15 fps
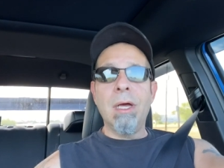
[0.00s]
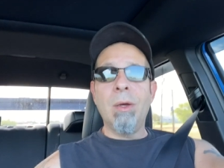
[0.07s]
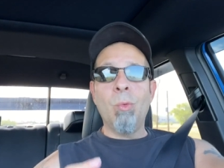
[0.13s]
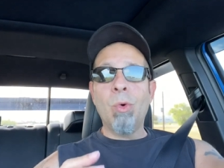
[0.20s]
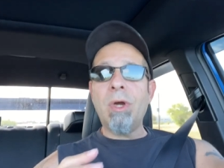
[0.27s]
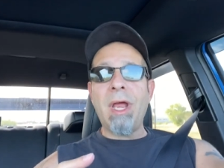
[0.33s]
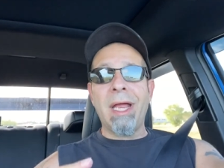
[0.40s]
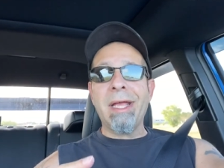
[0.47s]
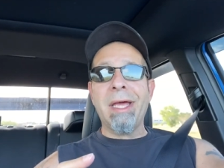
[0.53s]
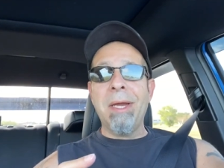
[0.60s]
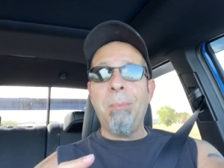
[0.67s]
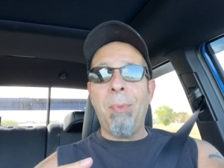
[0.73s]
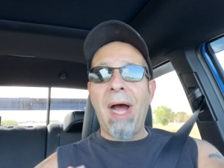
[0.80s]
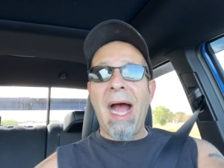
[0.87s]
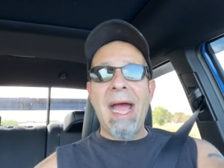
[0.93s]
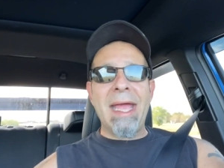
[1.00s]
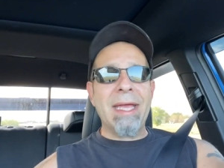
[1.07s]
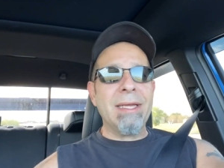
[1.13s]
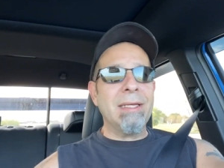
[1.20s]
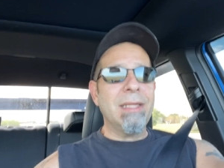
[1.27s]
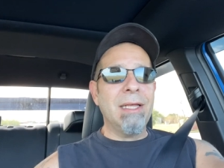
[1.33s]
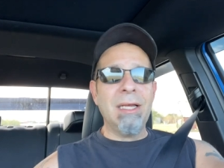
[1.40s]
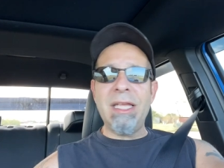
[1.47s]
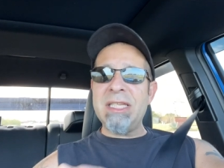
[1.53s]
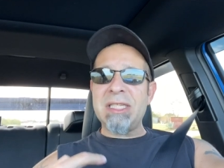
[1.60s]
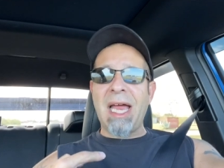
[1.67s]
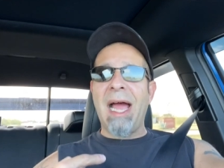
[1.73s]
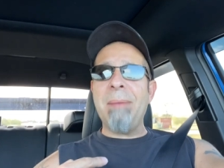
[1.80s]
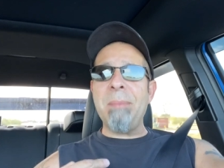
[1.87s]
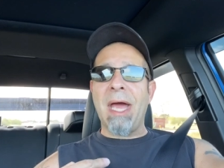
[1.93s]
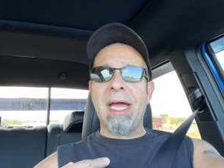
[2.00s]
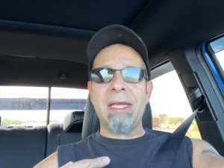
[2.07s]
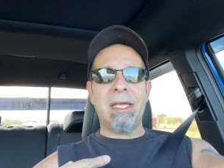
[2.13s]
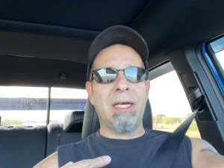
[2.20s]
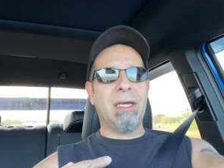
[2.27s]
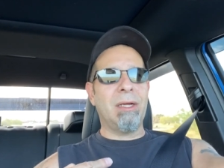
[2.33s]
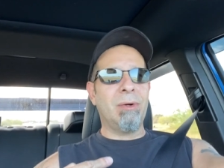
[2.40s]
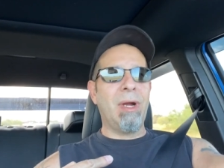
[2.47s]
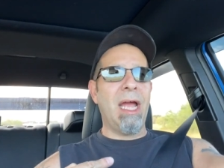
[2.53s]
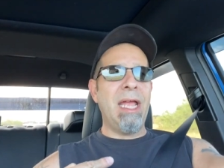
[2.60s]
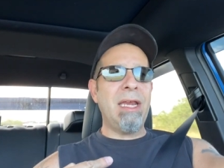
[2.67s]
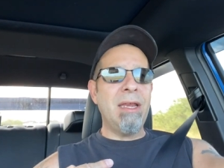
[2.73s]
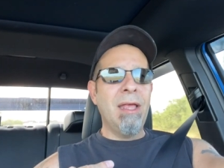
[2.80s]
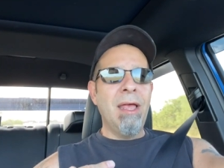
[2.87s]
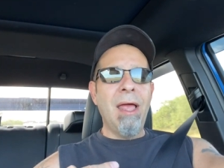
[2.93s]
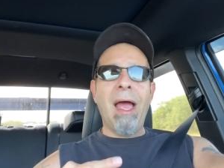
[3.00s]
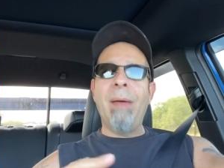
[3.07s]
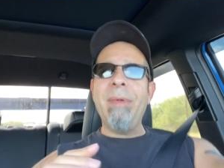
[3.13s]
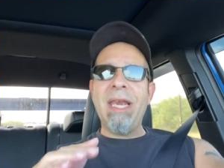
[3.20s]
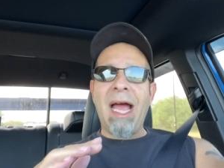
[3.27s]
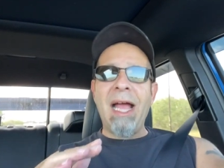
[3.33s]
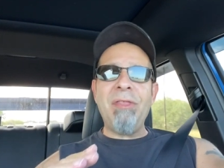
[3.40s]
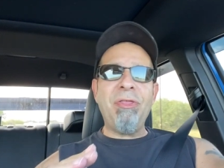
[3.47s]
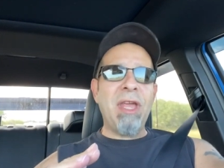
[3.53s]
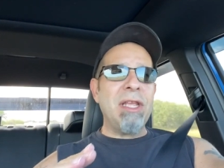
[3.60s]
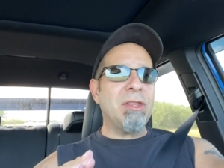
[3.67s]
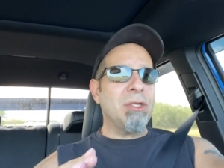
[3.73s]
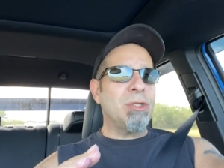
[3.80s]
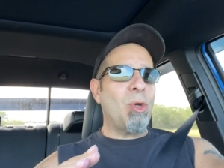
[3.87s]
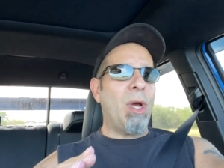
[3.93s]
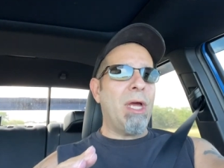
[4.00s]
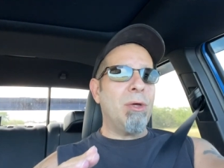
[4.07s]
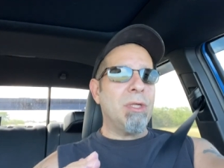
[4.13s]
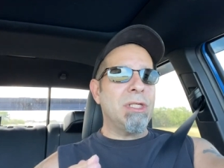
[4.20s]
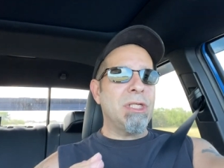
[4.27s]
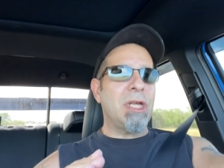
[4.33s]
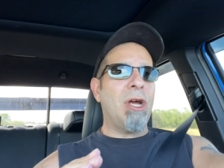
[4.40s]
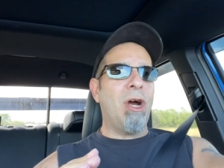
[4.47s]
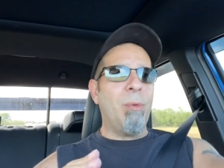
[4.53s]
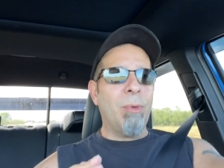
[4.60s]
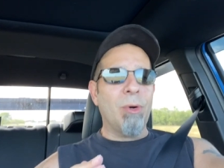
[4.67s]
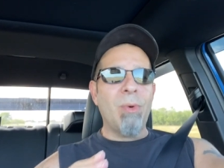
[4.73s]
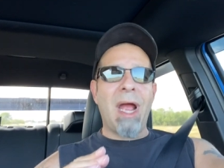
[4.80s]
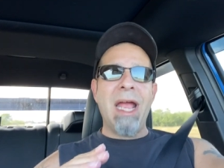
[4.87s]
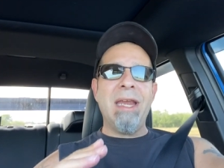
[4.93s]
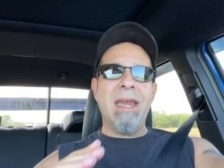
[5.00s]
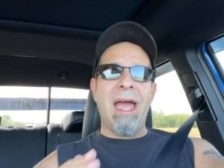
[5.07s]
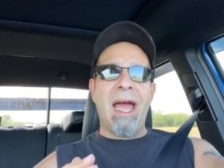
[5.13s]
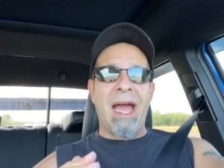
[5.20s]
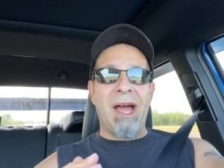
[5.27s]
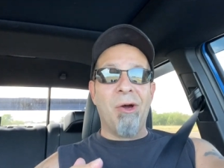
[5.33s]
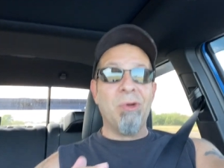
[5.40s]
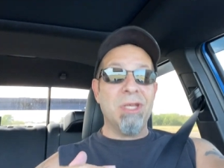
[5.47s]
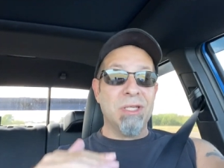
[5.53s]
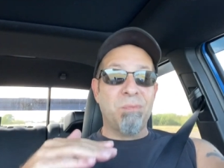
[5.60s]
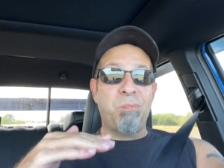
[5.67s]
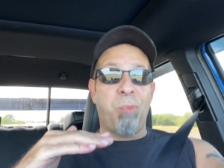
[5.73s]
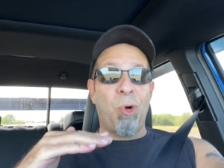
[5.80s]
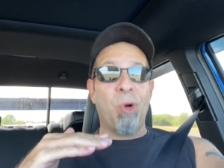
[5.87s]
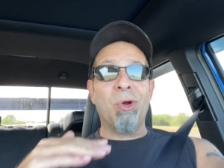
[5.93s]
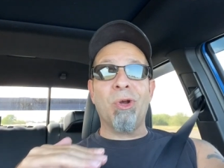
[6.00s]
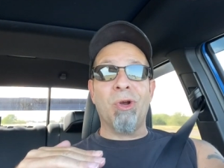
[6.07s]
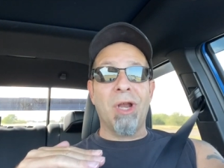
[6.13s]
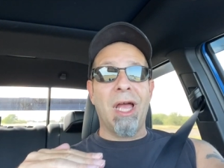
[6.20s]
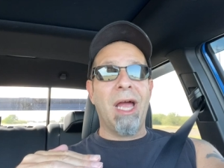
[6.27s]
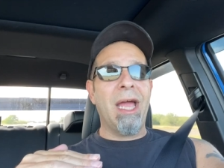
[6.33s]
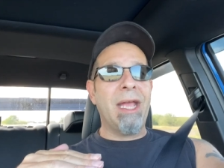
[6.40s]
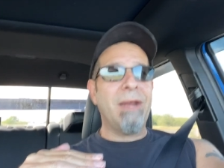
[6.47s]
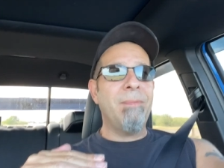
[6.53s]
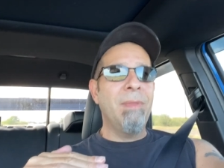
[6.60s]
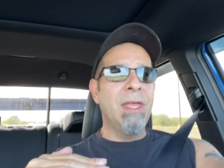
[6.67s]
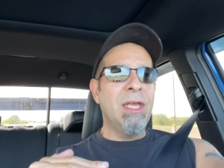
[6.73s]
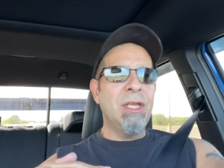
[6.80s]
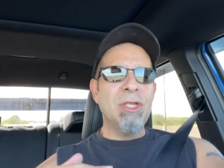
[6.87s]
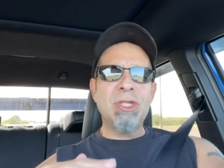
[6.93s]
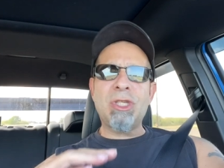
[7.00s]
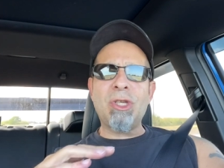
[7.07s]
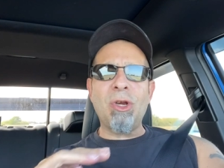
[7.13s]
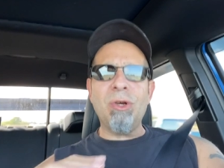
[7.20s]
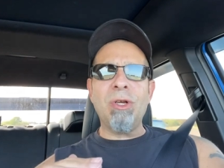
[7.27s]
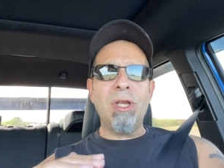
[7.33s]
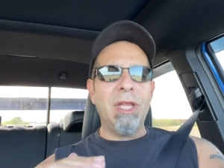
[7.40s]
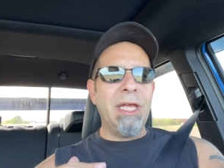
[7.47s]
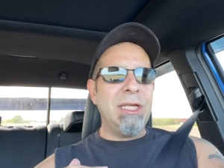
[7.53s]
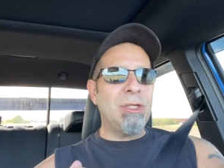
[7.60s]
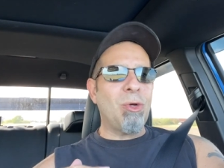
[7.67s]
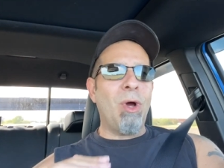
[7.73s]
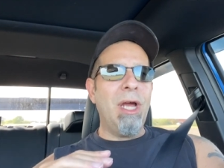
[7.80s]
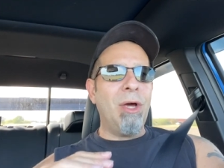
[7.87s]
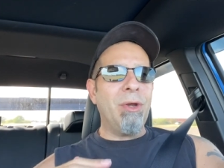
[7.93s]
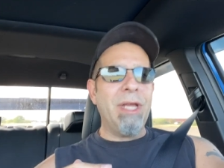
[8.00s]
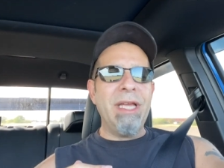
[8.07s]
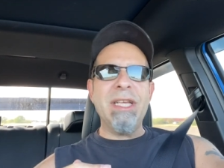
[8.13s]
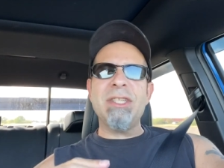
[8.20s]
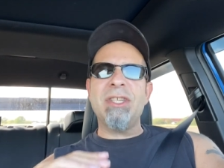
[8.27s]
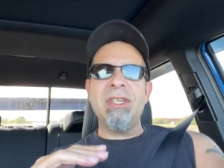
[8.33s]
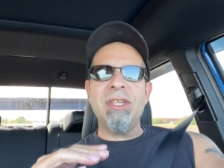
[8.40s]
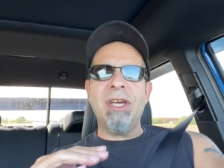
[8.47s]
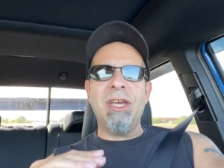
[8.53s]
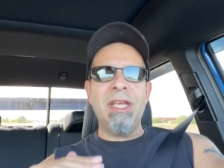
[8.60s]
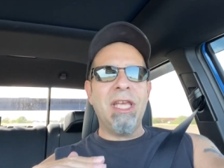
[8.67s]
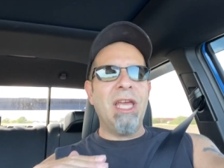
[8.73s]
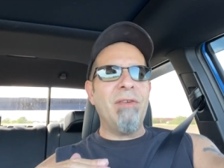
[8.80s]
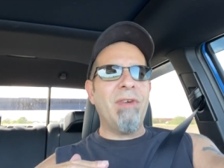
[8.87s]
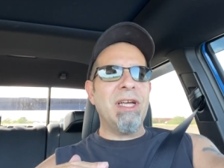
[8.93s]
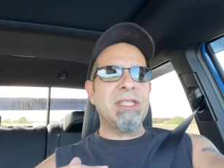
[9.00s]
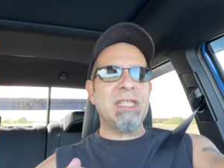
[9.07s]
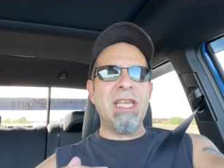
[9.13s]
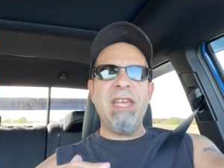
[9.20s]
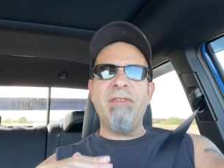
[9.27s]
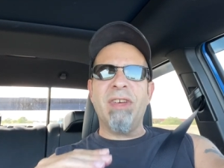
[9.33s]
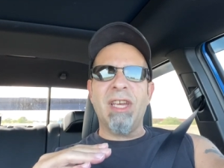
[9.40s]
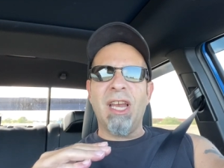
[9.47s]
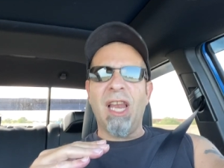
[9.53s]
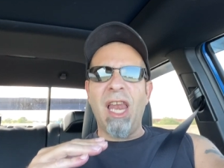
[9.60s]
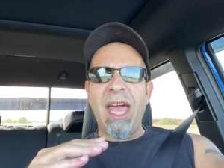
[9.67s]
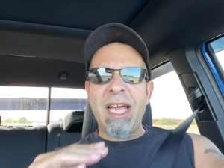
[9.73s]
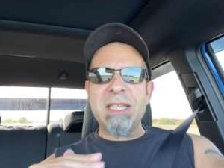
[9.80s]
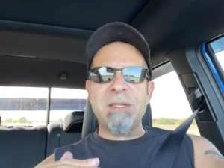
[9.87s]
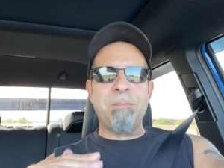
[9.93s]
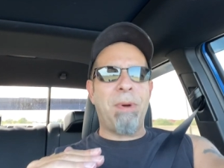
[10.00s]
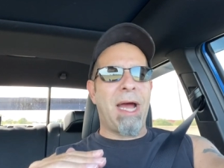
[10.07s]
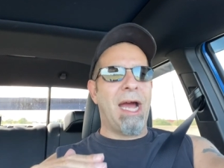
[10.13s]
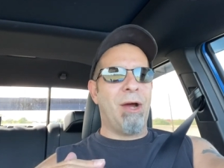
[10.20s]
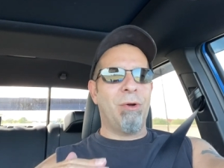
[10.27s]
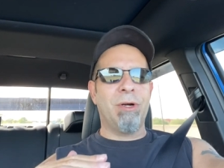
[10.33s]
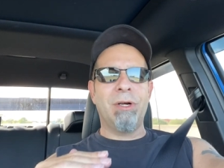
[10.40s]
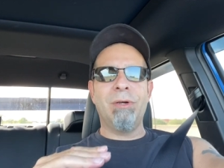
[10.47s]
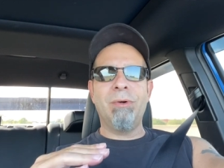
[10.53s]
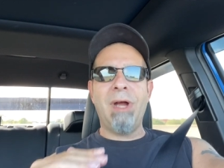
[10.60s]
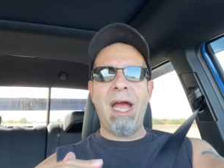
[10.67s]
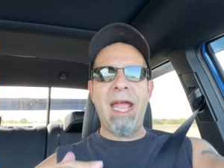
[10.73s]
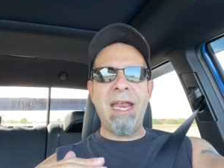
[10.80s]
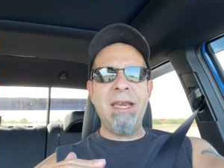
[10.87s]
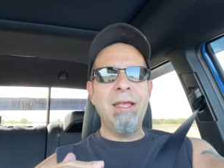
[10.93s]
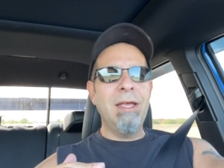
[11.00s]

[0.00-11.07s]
We're not going to buy it. At least I'm not going to, right? I mean, I think the Toyota Tacoma right now is borderline. Certainly, Toyota isn't going to give us even less power, right?